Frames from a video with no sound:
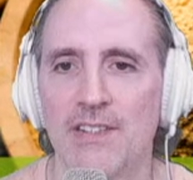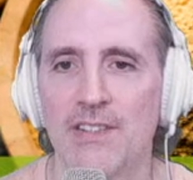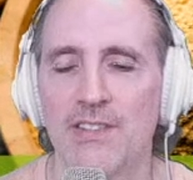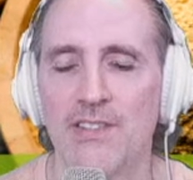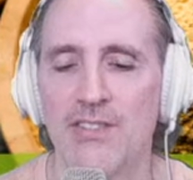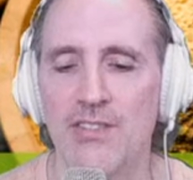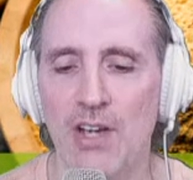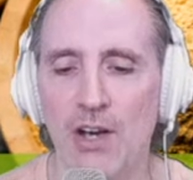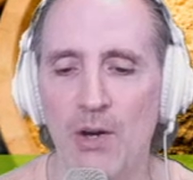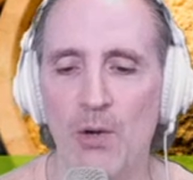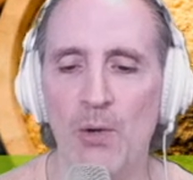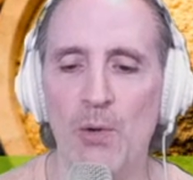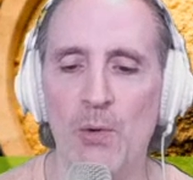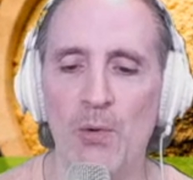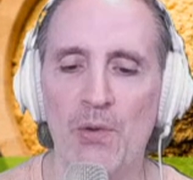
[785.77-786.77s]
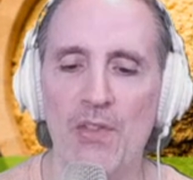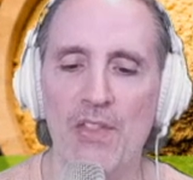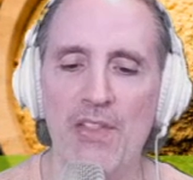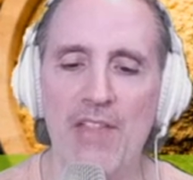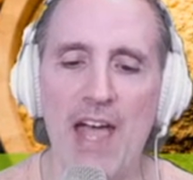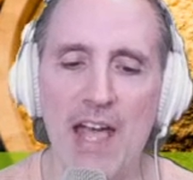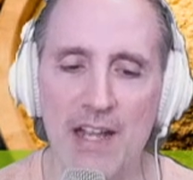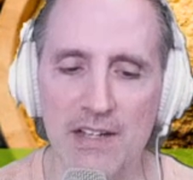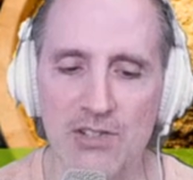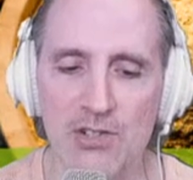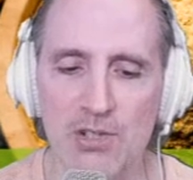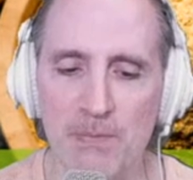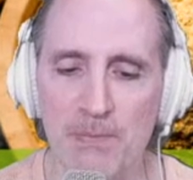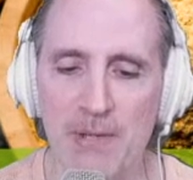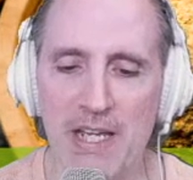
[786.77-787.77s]
So that
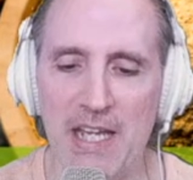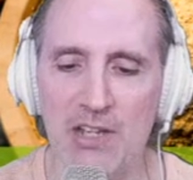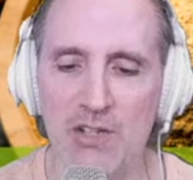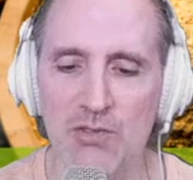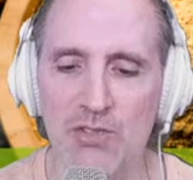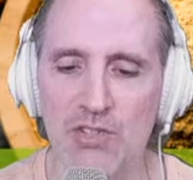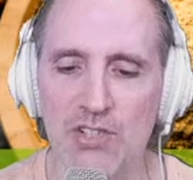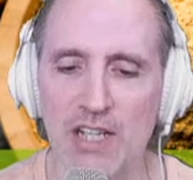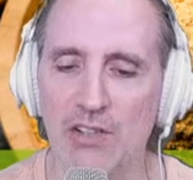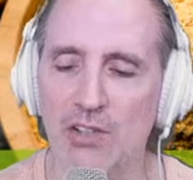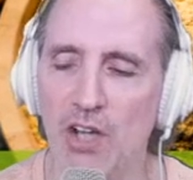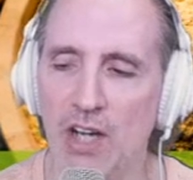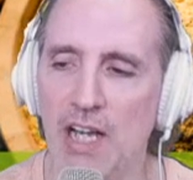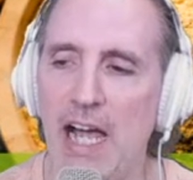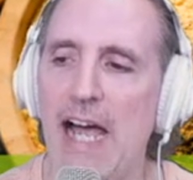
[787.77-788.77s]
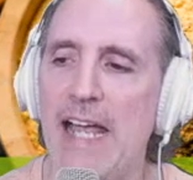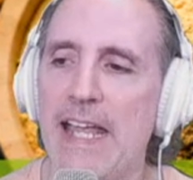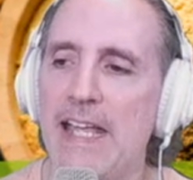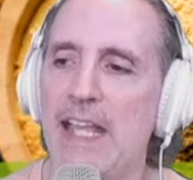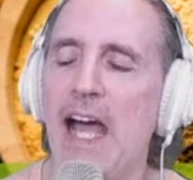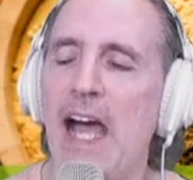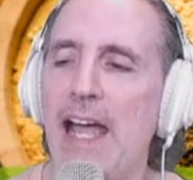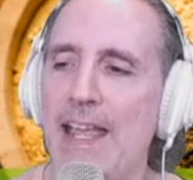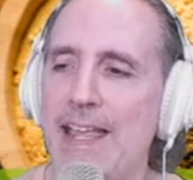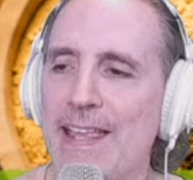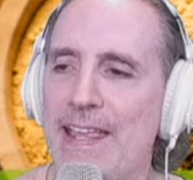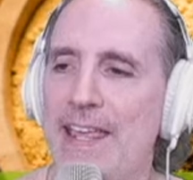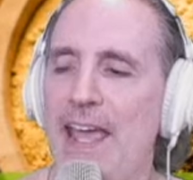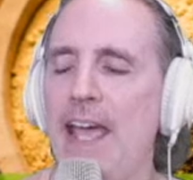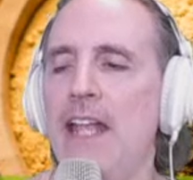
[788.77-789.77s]
should be interesting. Look, I
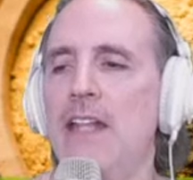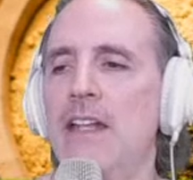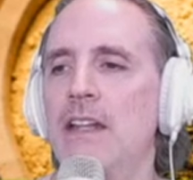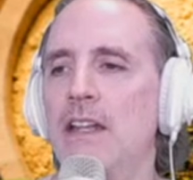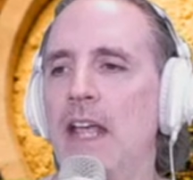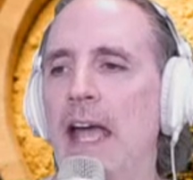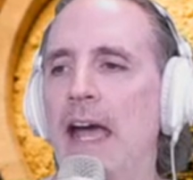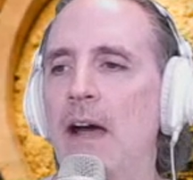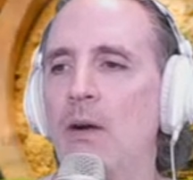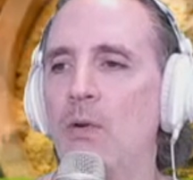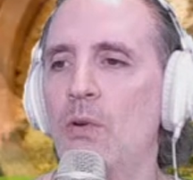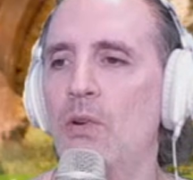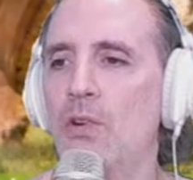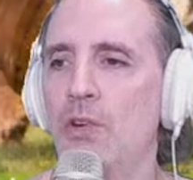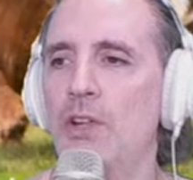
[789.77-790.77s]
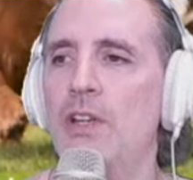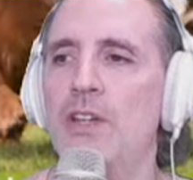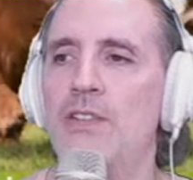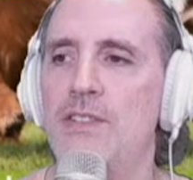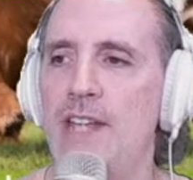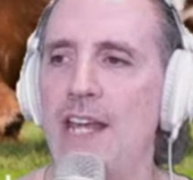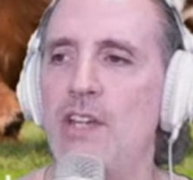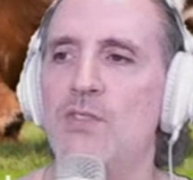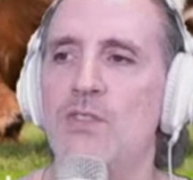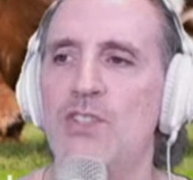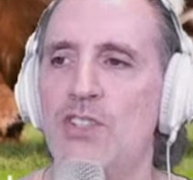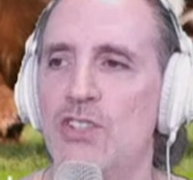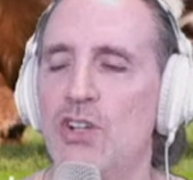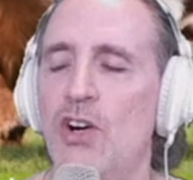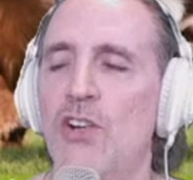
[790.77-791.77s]
get how good and dangerous
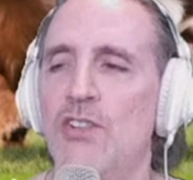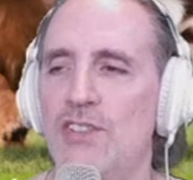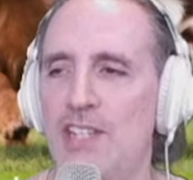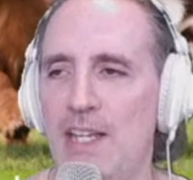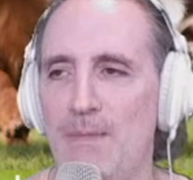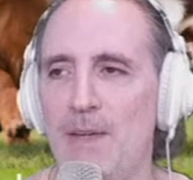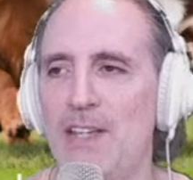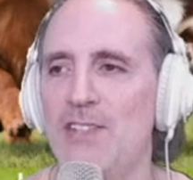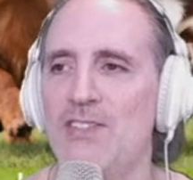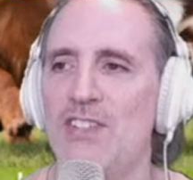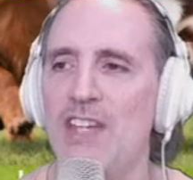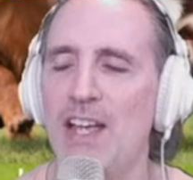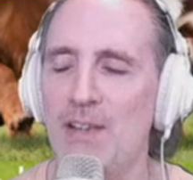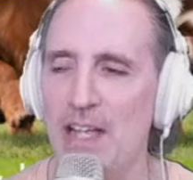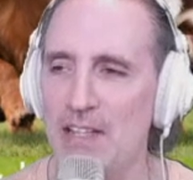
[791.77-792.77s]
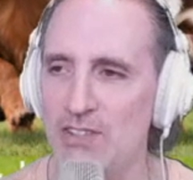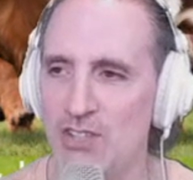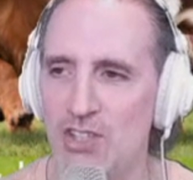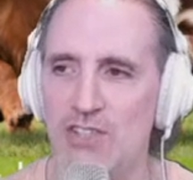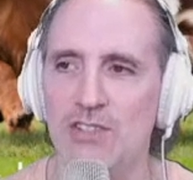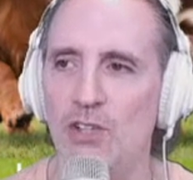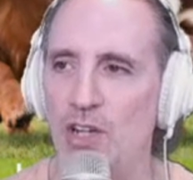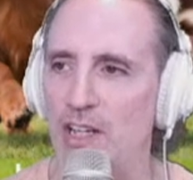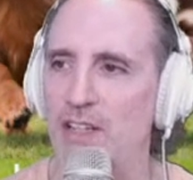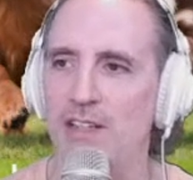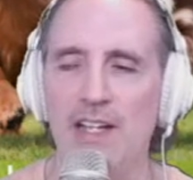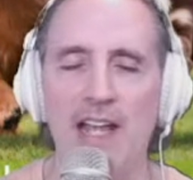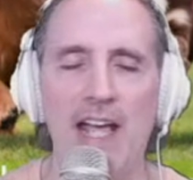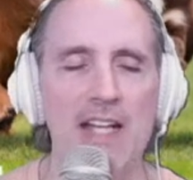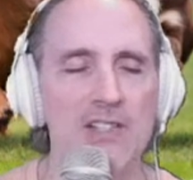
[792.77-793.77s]
this Cardinal team is. Just look,
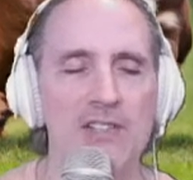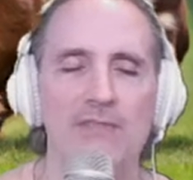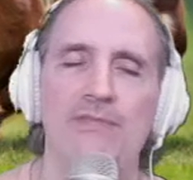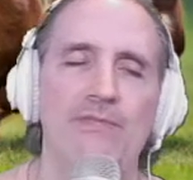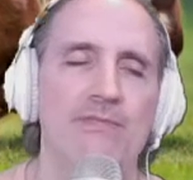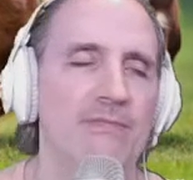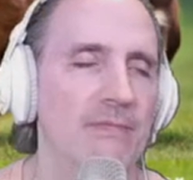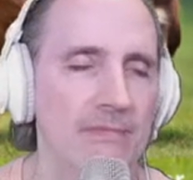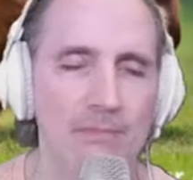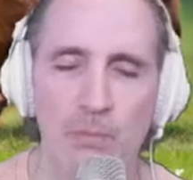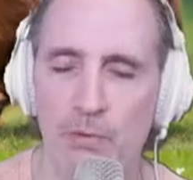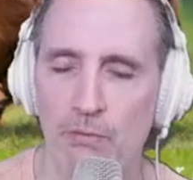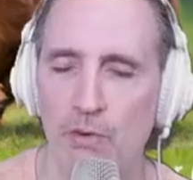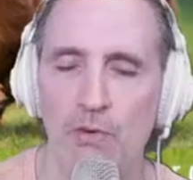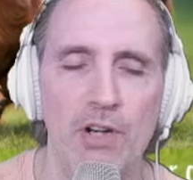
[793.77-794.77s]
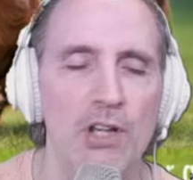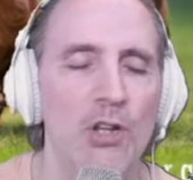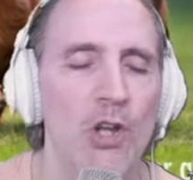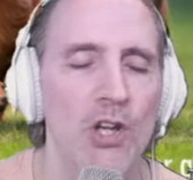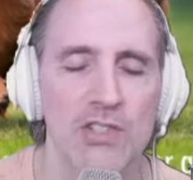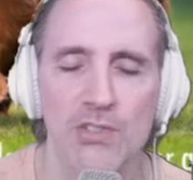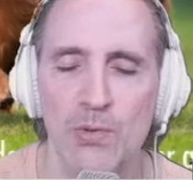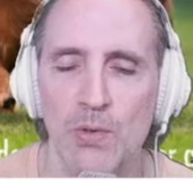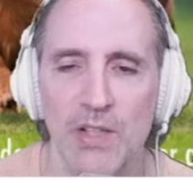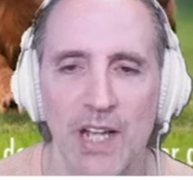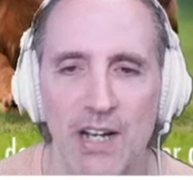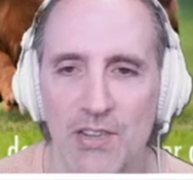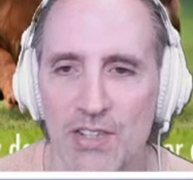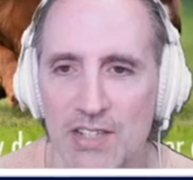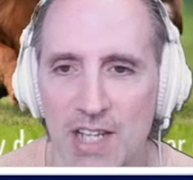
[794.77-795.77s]
the Nats we've already lost to a
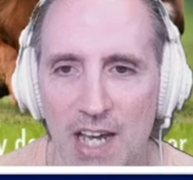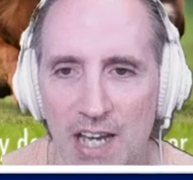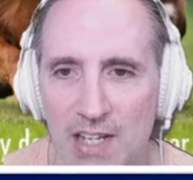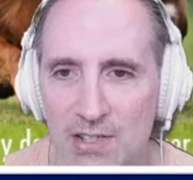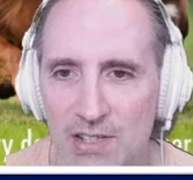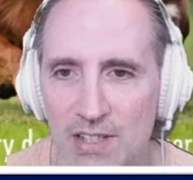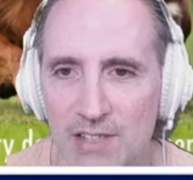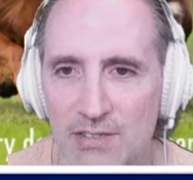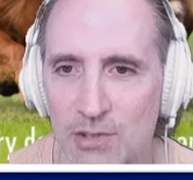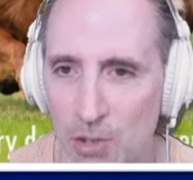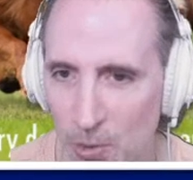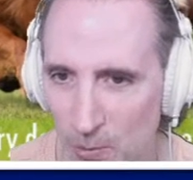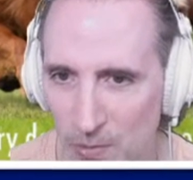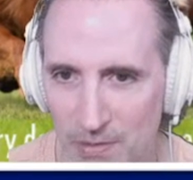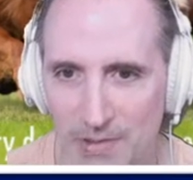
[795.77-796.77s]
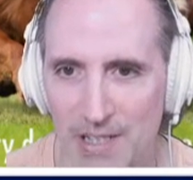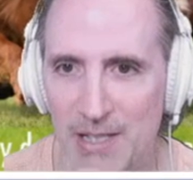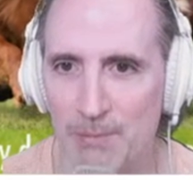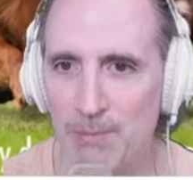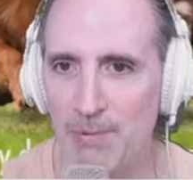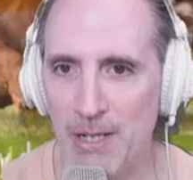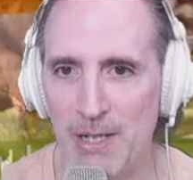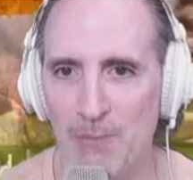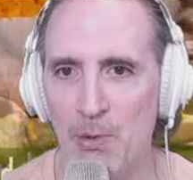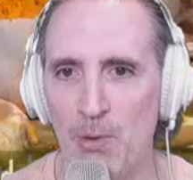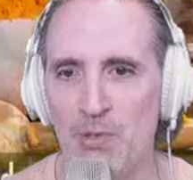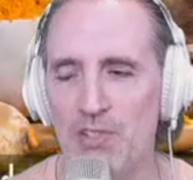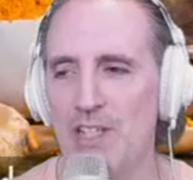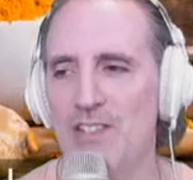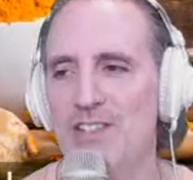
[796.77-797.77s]
lot of these guys too in the
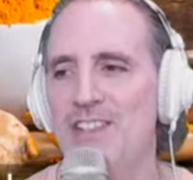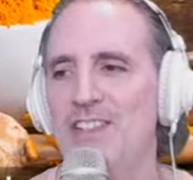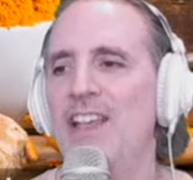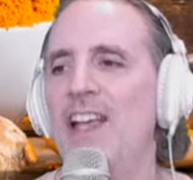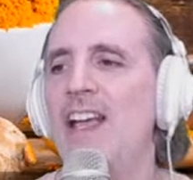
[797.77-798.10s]
postseason.